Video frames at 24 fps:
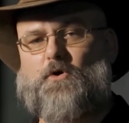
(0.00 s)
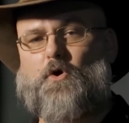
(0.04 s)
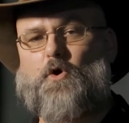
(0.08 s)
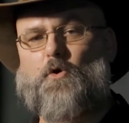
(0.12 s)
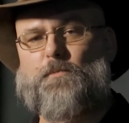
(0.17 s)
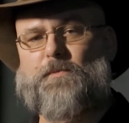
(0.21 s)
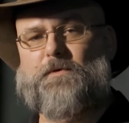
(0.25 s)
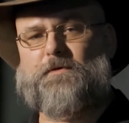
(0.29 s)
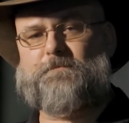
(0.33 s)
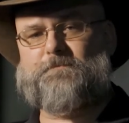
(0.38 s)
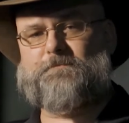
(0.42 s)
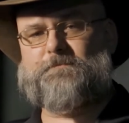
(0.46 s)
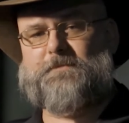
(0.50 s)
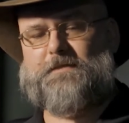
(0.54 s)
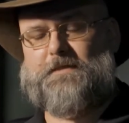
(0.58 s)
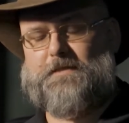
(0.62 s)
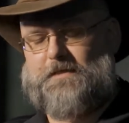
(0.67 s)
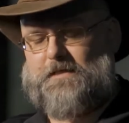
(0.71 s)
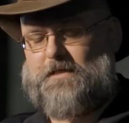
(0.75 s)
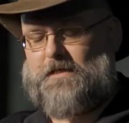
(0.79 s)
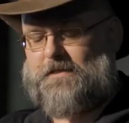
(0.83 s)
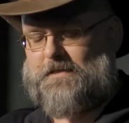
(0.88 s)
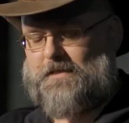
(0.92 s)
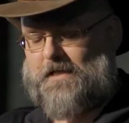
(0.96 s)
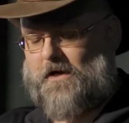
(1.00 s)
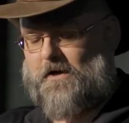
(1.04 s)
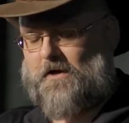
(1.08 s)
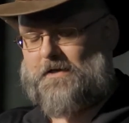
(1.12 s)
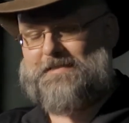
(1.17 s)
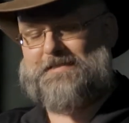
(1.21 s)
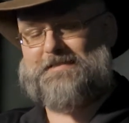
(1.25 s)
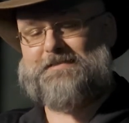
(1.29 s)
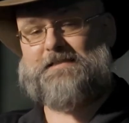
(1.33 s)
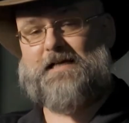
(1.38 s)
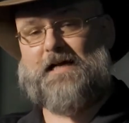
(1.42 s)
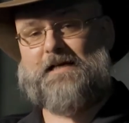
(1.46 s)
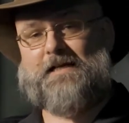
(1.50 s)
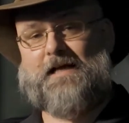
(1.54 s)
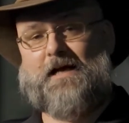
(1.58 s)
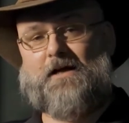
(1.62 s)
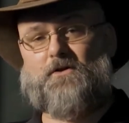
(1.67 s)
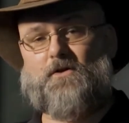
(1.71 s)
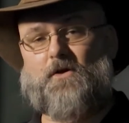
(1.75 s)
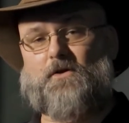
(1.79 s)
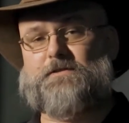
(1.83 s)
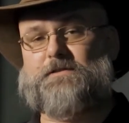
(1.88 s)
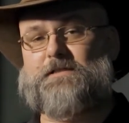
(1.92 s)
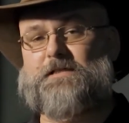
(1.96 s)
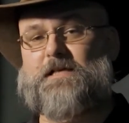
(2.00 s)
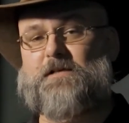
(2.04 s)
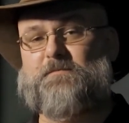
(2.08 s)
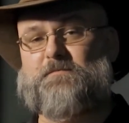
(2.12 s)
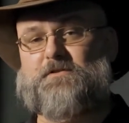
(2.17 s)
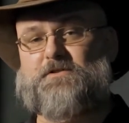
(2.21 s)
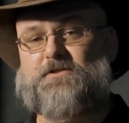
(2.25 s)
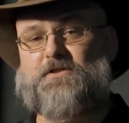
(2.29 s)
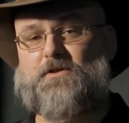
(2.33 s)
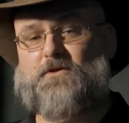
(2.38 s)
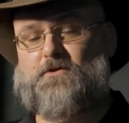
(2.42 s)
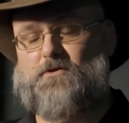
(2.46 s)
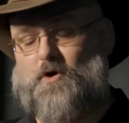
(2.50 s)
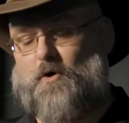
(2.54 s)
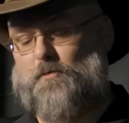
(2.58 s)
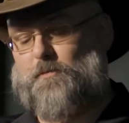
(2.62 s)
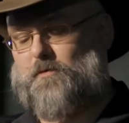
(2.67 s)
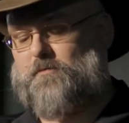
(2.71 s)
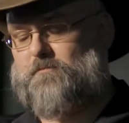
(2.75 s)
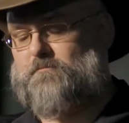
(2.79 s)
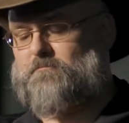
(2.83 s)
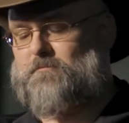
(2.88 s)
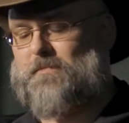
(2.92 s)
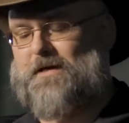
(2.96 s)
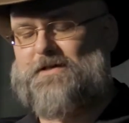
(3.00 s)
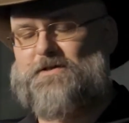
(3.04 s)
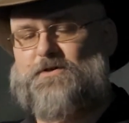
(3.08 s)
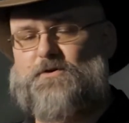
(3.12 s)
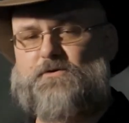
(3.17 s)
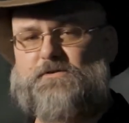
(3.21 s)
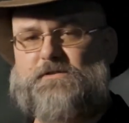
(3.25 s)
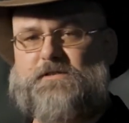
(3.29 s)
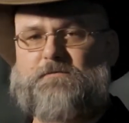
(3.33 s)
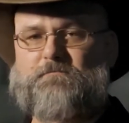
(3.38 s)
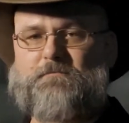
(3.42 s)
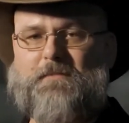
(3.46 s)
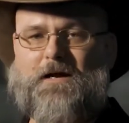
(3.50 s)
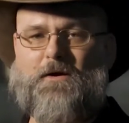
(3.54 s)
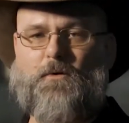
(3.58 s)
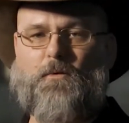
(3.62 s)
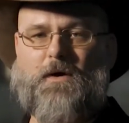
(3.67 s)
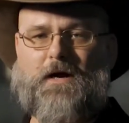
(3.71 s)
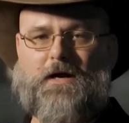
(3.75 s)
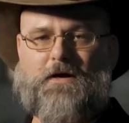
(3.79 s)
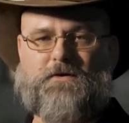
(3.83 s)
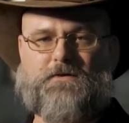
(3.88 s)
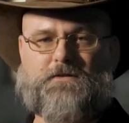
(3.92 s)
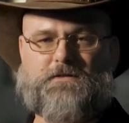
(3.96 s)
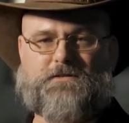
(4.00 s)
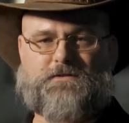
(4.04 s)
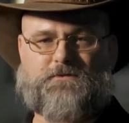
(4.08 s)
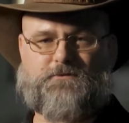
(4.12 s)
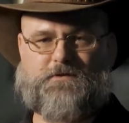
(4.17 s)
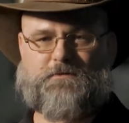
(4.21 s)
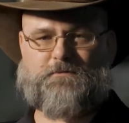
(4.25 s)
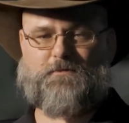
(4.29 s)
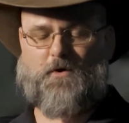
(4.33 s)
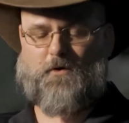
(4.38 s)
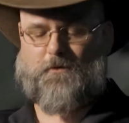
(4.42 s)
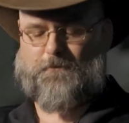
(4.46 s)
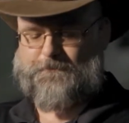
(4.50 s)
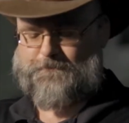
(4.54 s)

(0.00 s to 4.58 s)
open. Now, I decide how long to keep the shutter open by using my wireless remote.